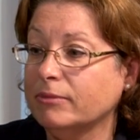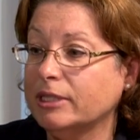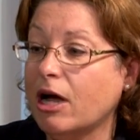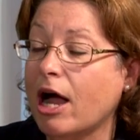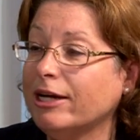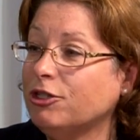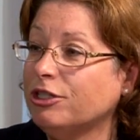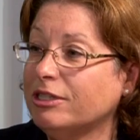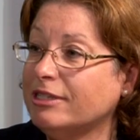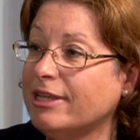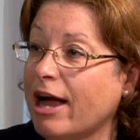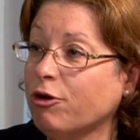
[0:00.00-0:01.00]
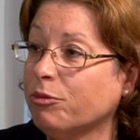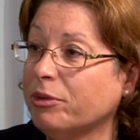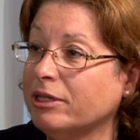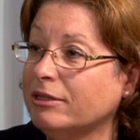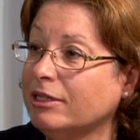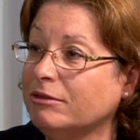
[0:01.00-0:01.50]
tied to the
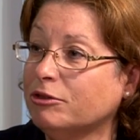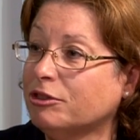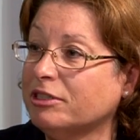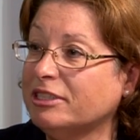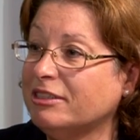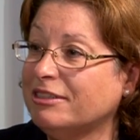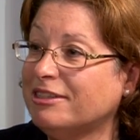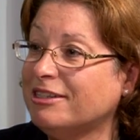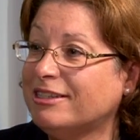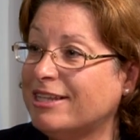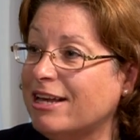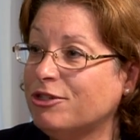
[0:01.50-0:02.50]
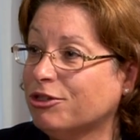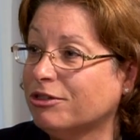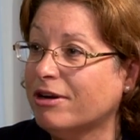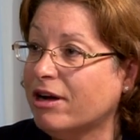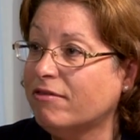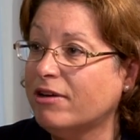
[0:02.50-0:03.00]
sacrament. The Eucharist is the
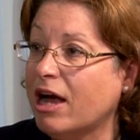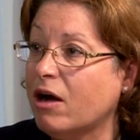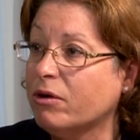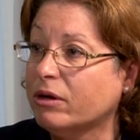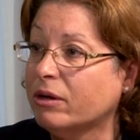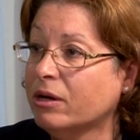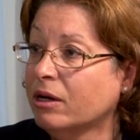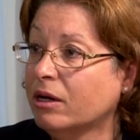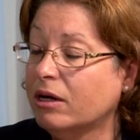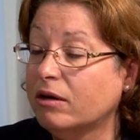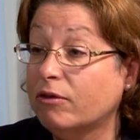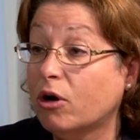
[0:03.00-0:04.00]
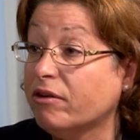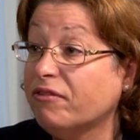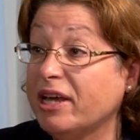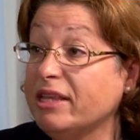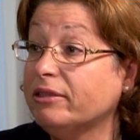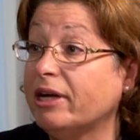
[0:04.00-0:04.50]
center of our
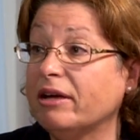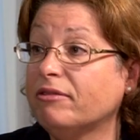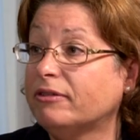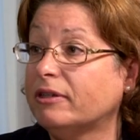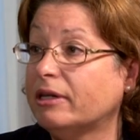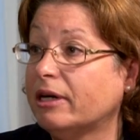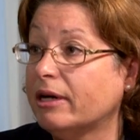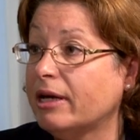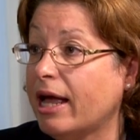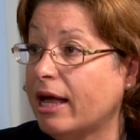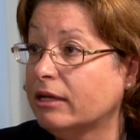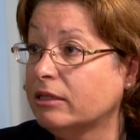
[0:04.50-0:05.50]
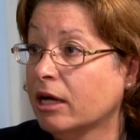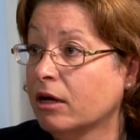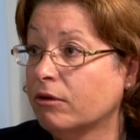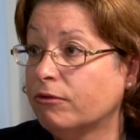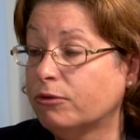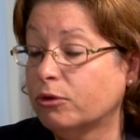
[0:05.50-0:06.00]
faith life, and
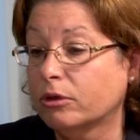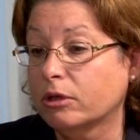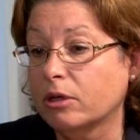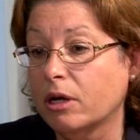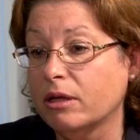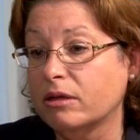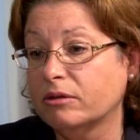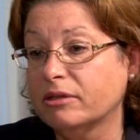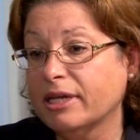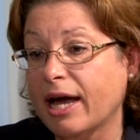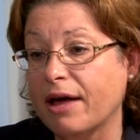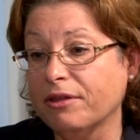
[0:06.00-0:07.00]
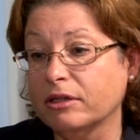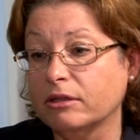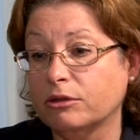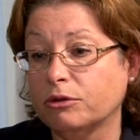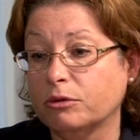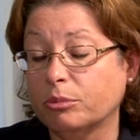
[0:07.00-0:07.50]
for those
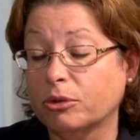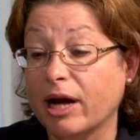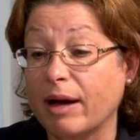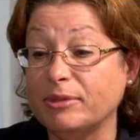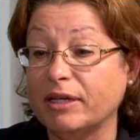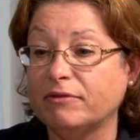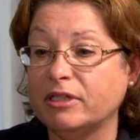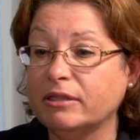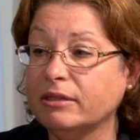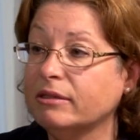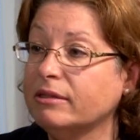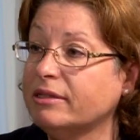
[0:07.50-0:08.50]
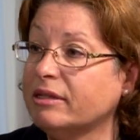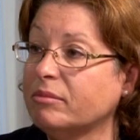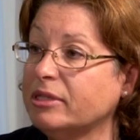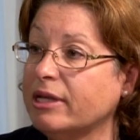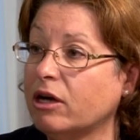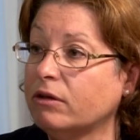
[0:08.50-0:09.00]
Catholics who perhaps have distanced
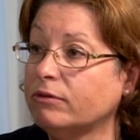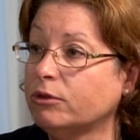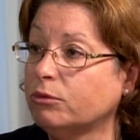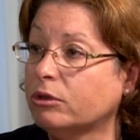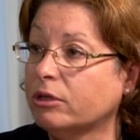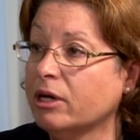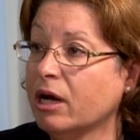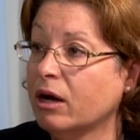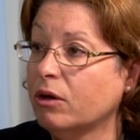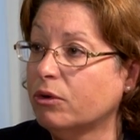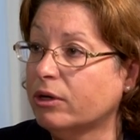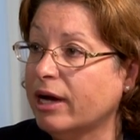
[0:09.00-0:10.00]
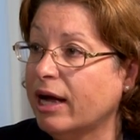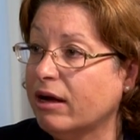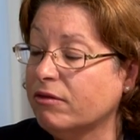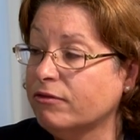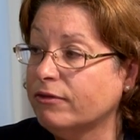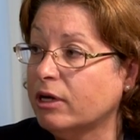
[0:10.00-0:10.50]
themselves or
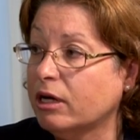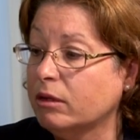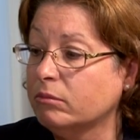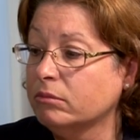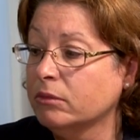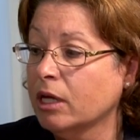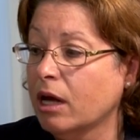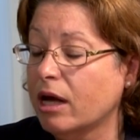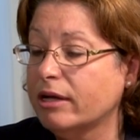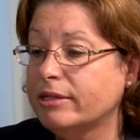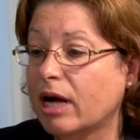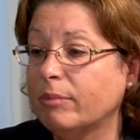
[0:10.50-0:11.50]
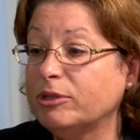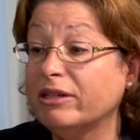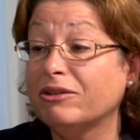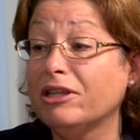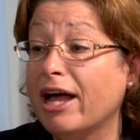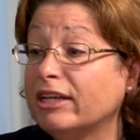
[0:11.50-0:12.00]
have adopted
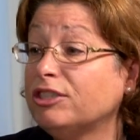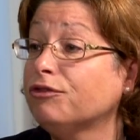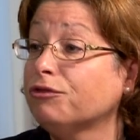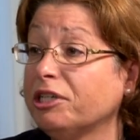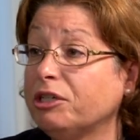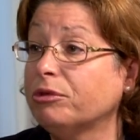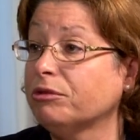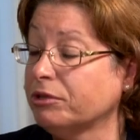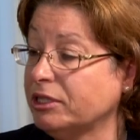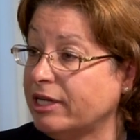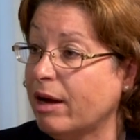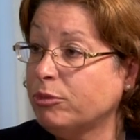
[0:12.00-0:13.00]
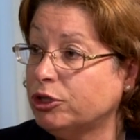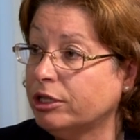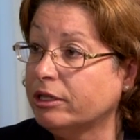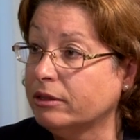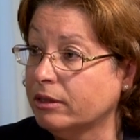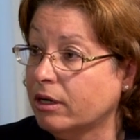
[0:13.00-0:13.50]
a less frequent
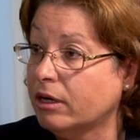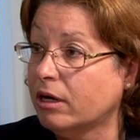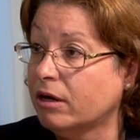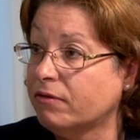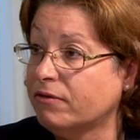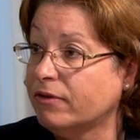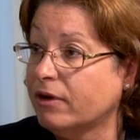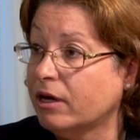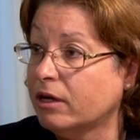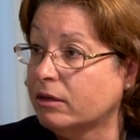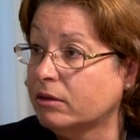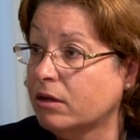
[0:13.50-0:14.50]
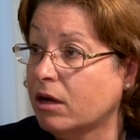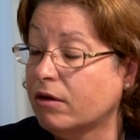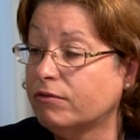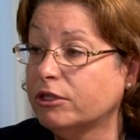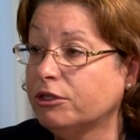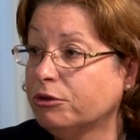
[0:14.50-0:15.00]
reception
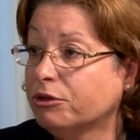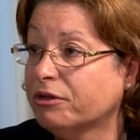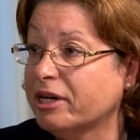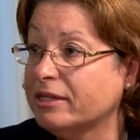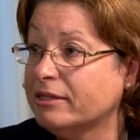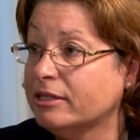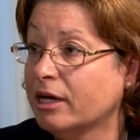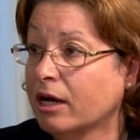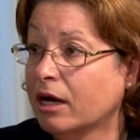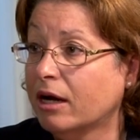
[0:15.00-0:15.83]
of the Eucharist,